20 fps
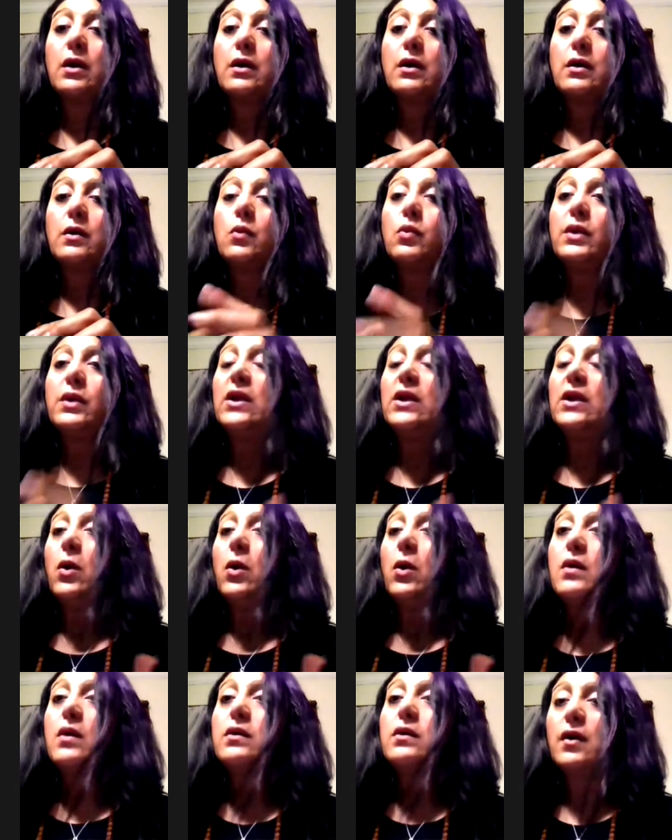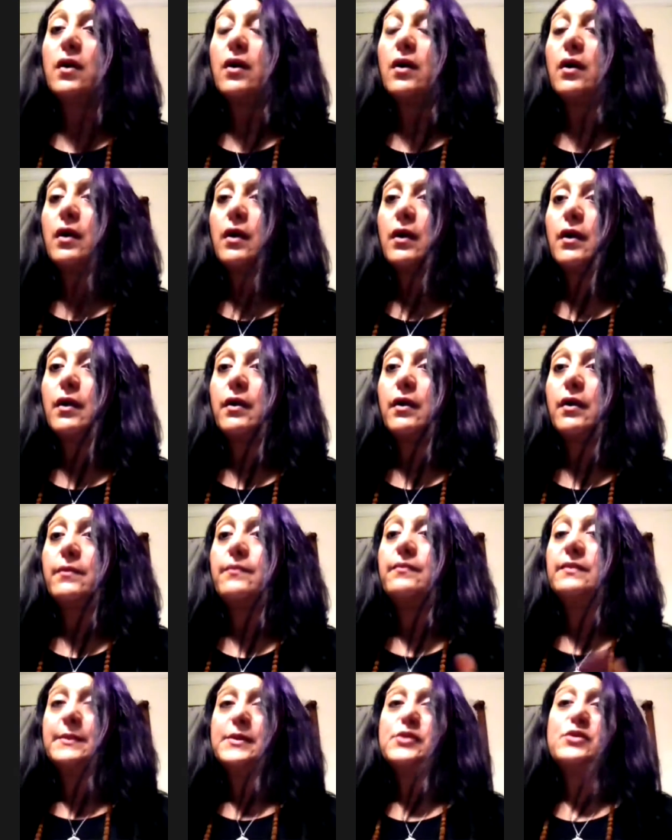we all are,
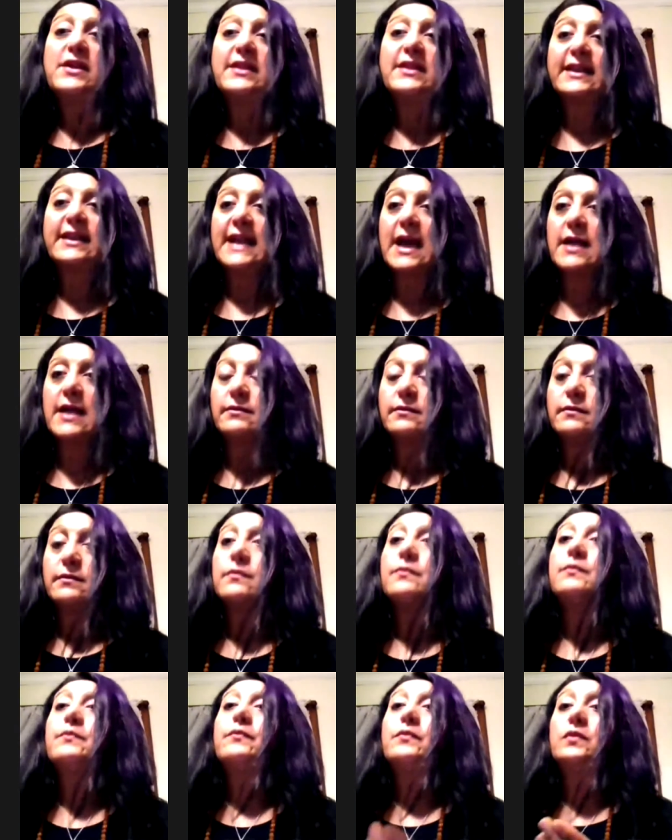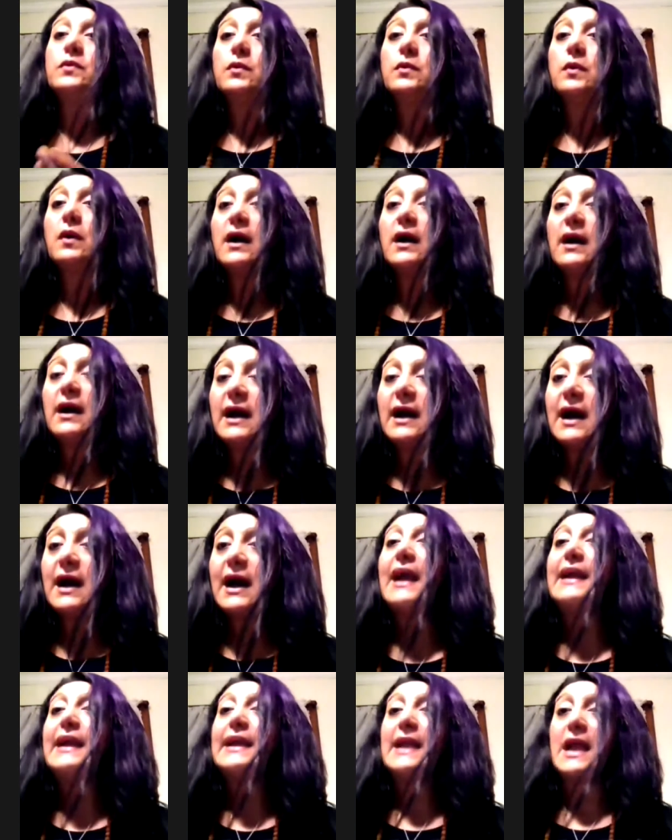let me try that again.
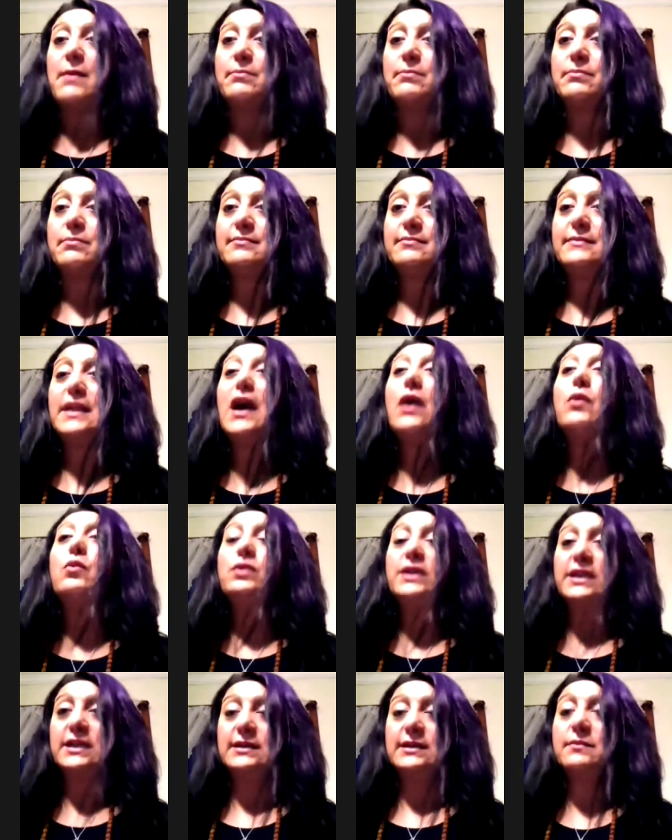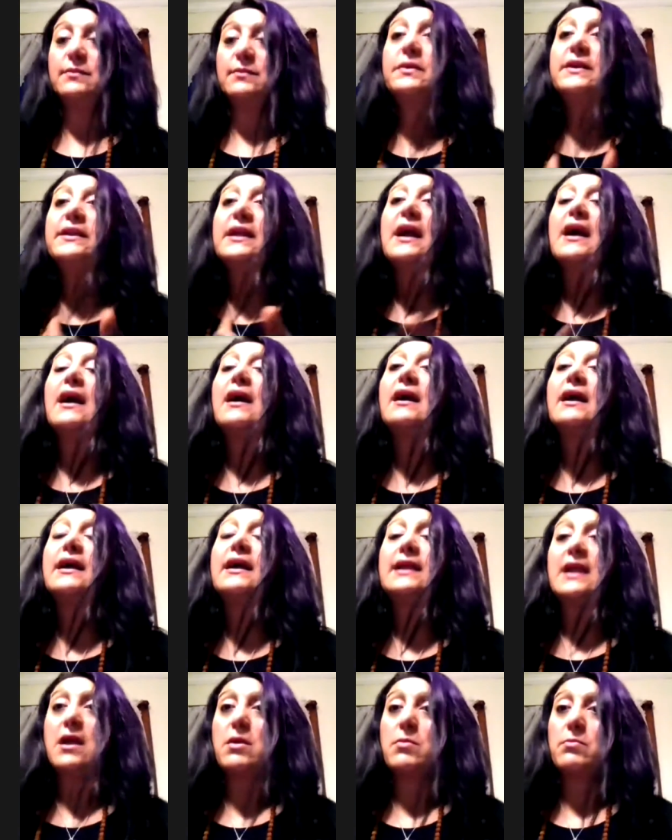I am, not we, but I
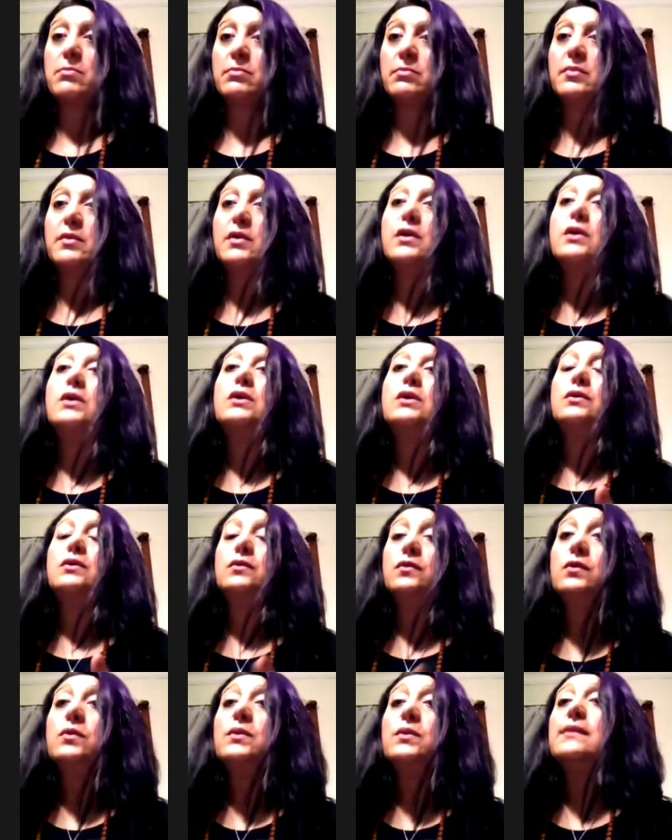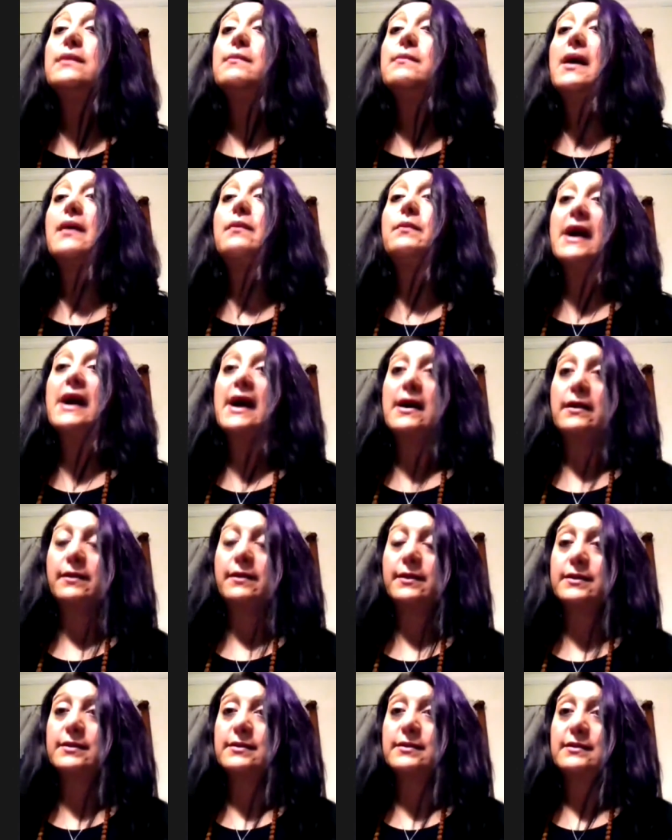am doing my best
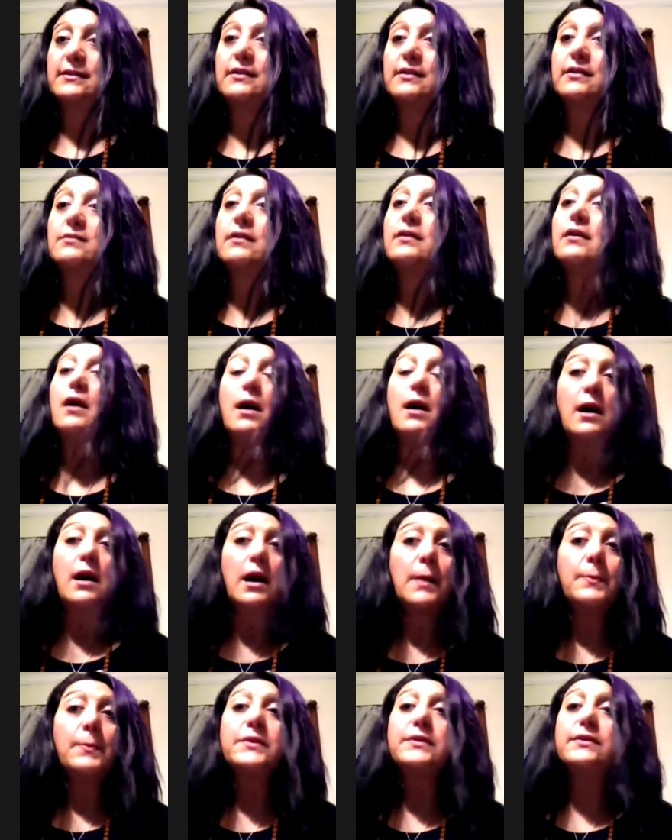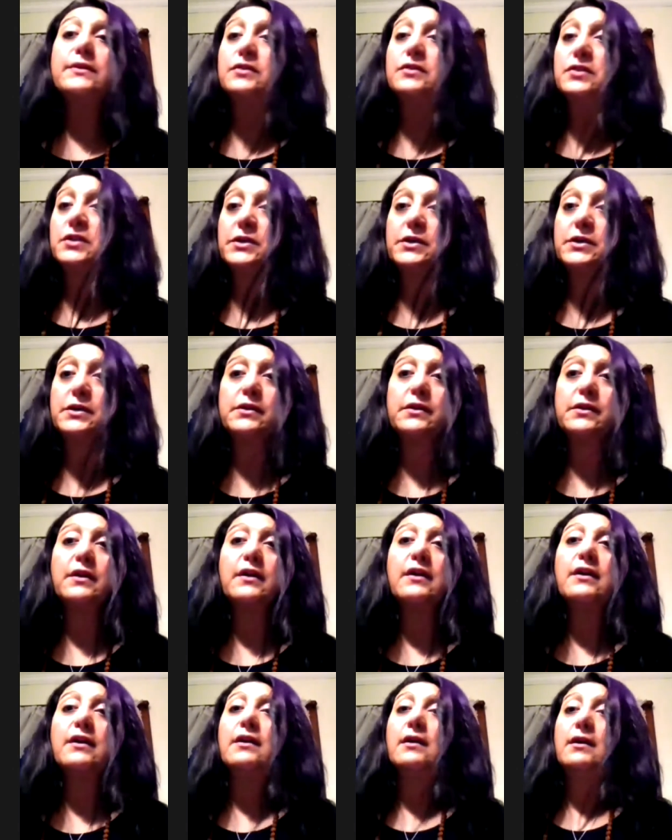up until
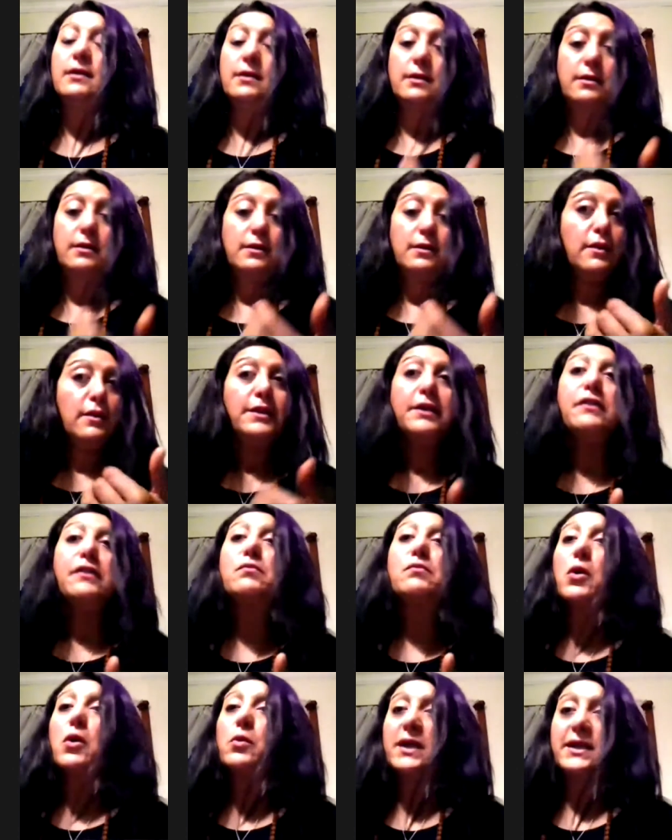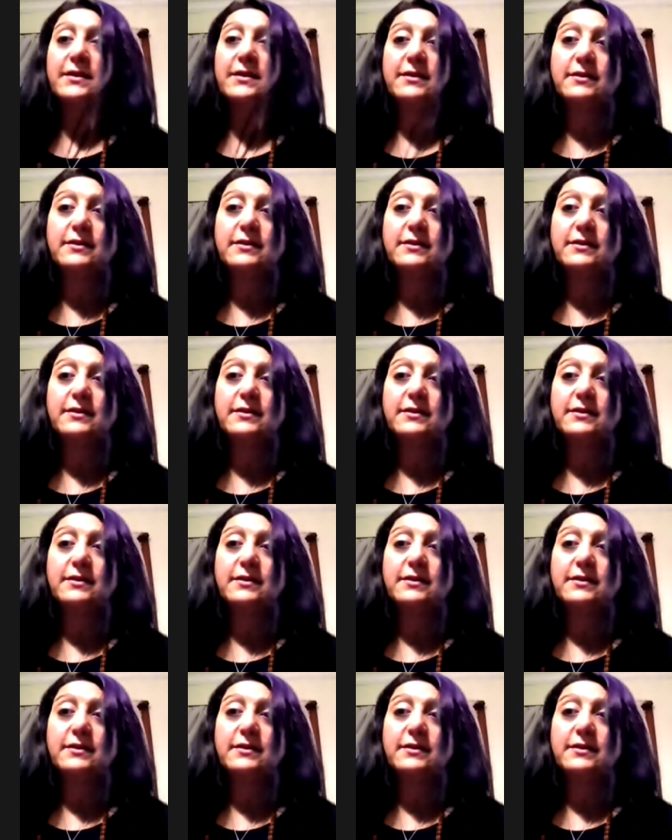this moment.